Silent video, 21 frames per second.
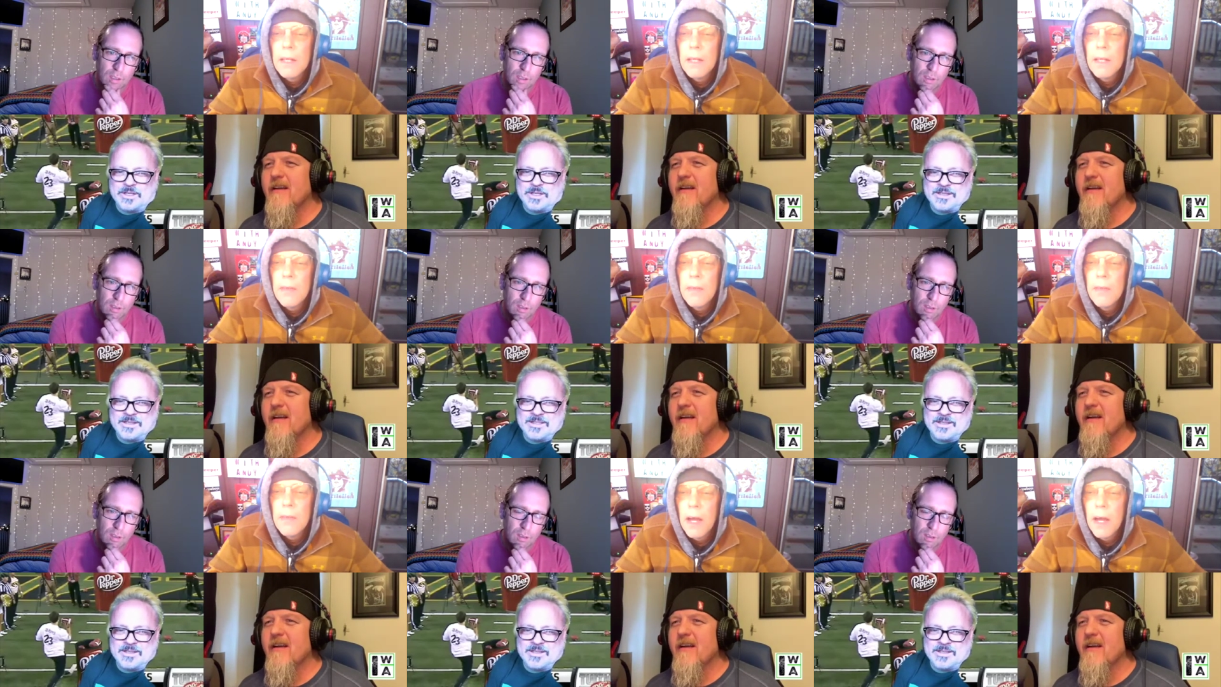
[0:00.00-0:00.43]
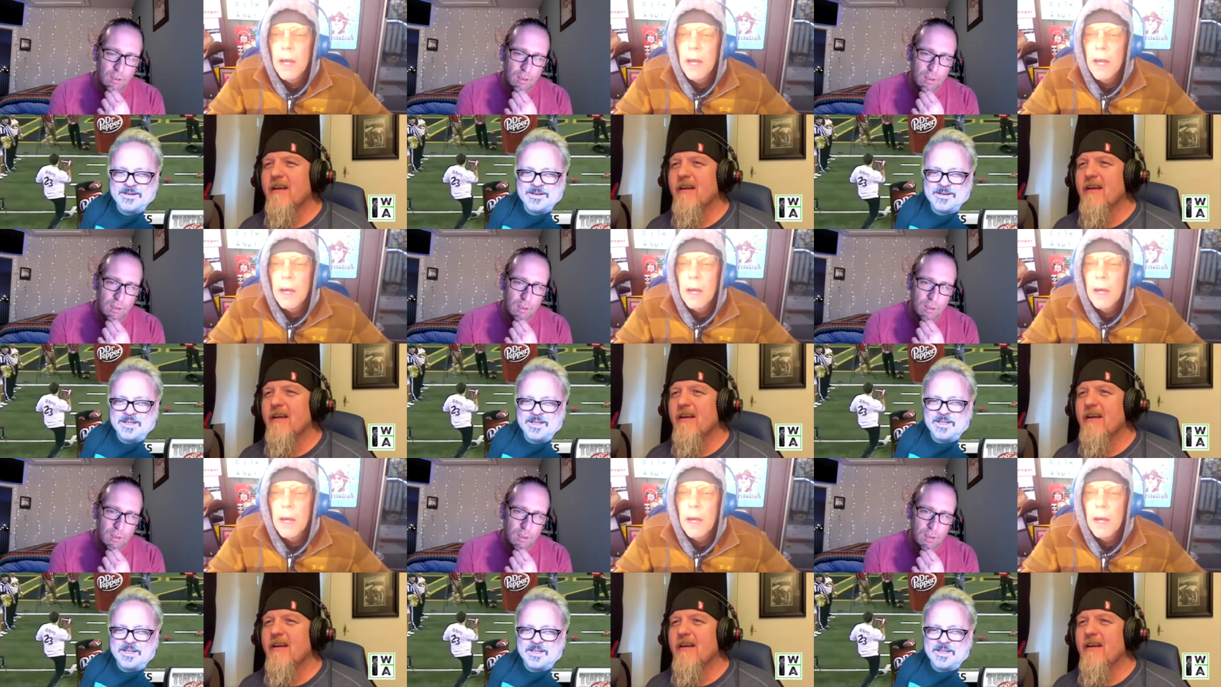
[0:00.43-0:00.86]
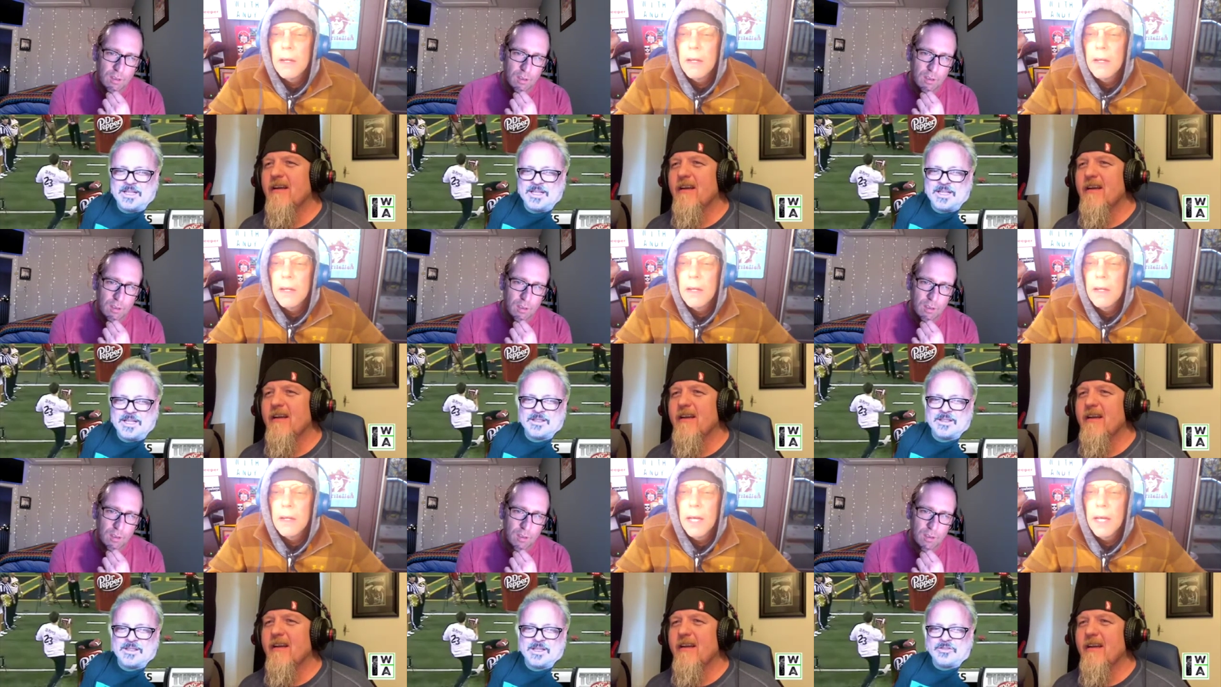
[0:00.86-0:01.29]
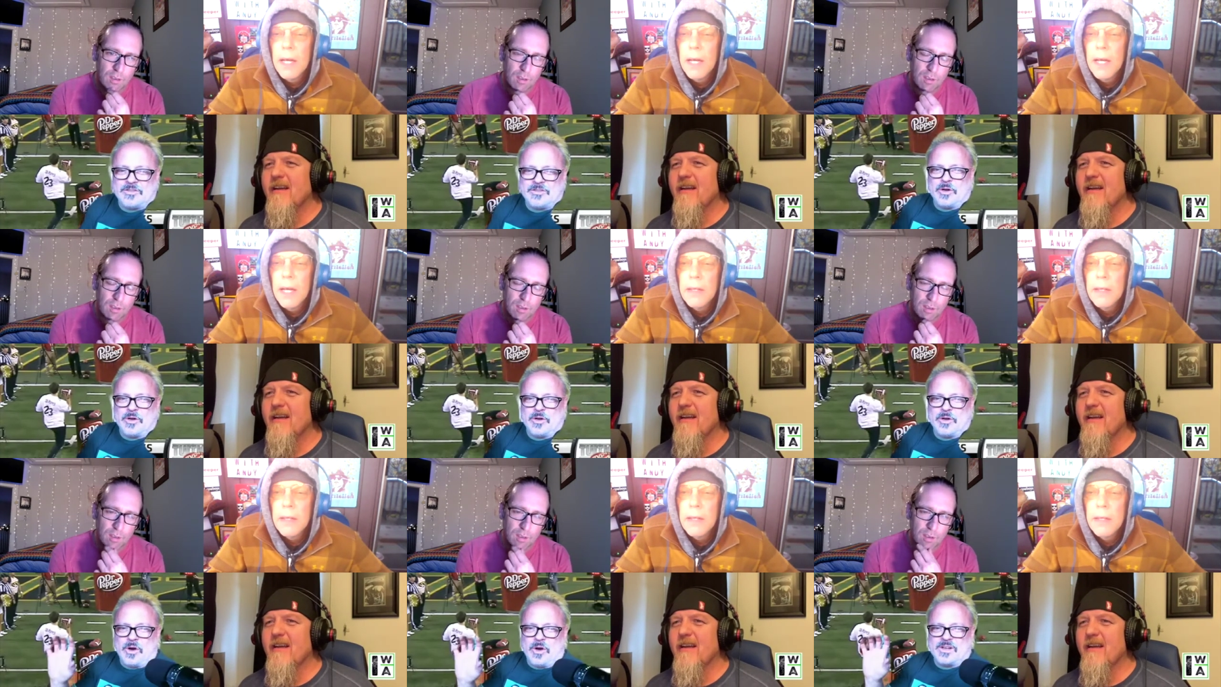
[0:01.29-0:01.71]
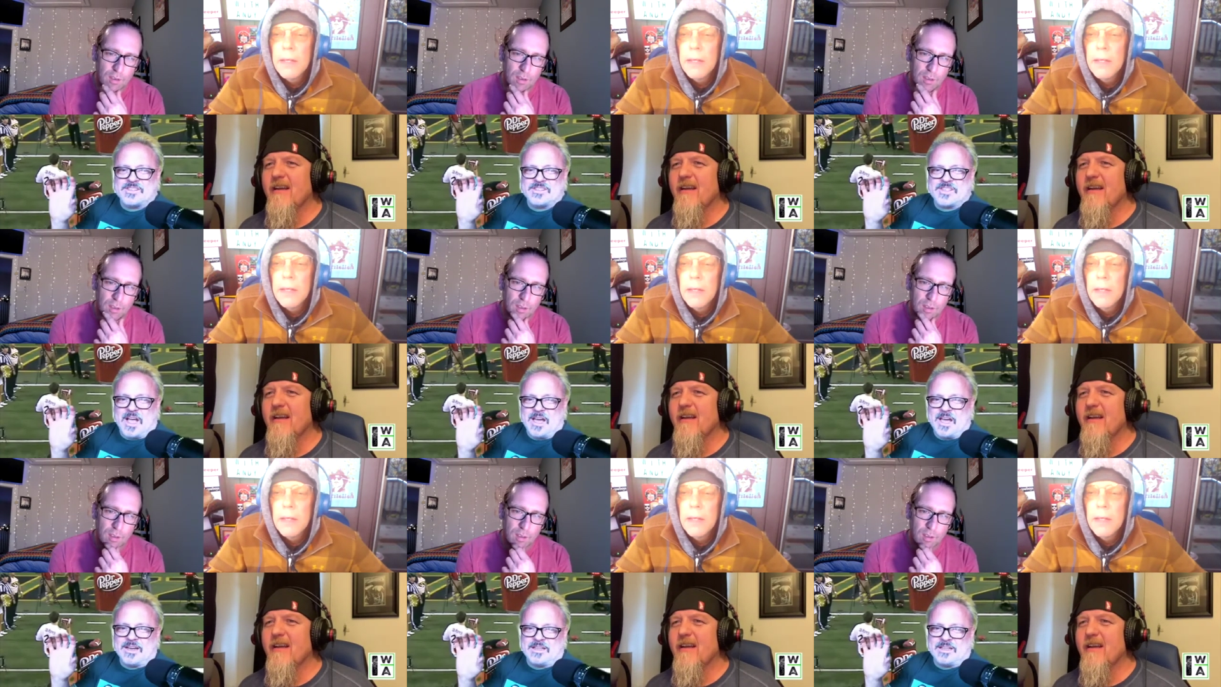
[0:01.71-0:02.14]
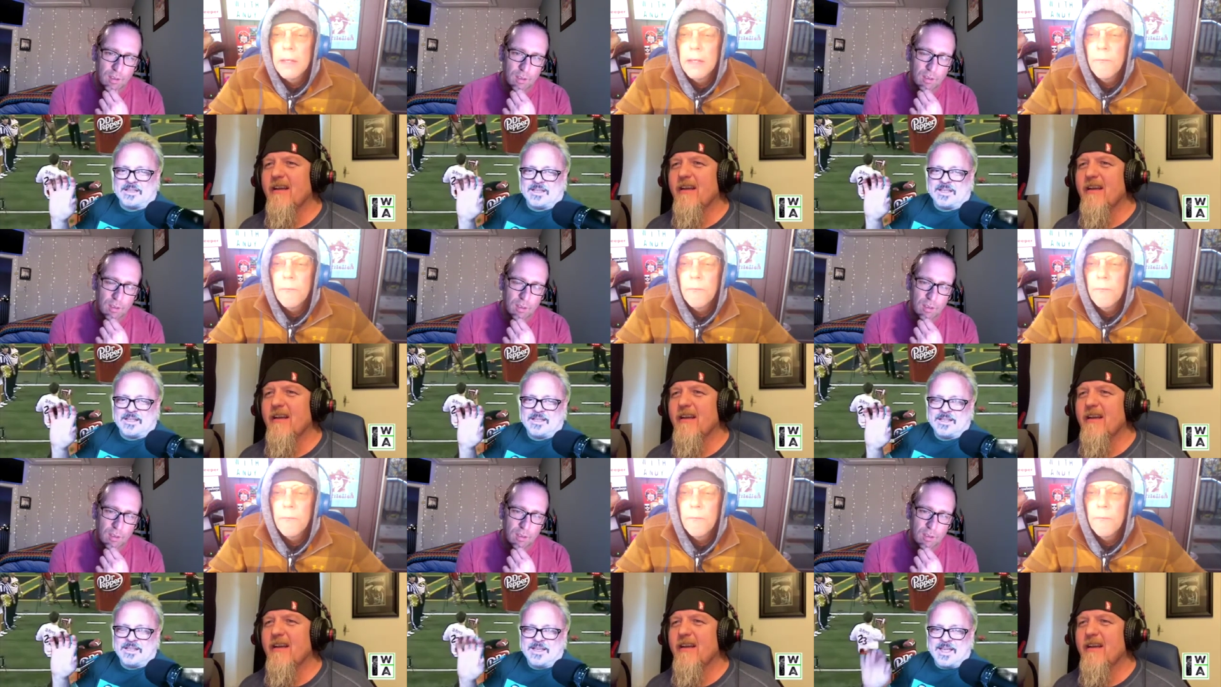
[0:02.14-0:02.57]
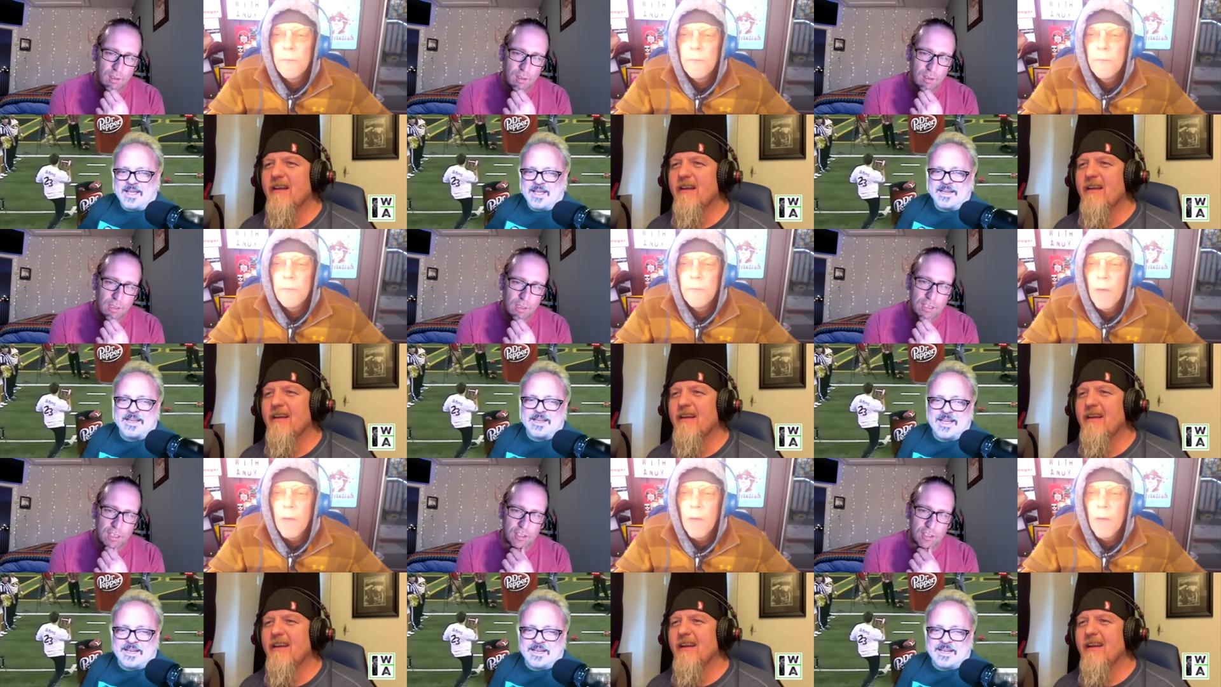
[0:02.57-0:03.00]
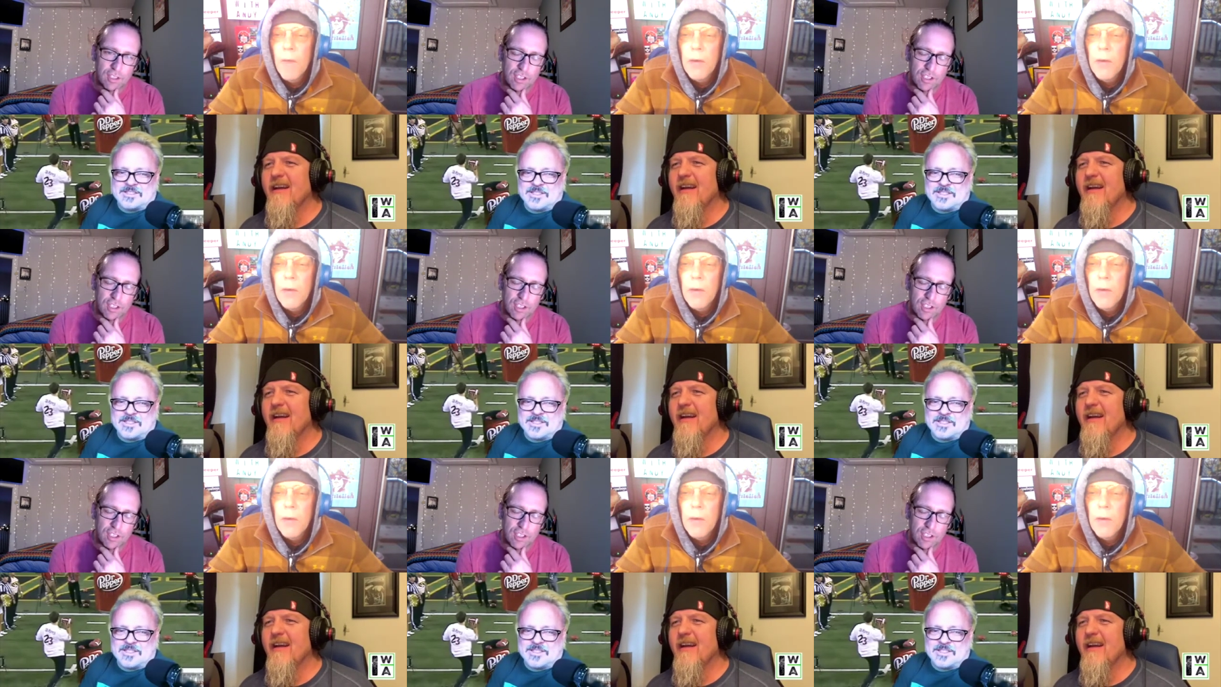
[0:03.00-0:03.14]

Speaker 1: it right there. Yeah, he threw it horizontally, and I don't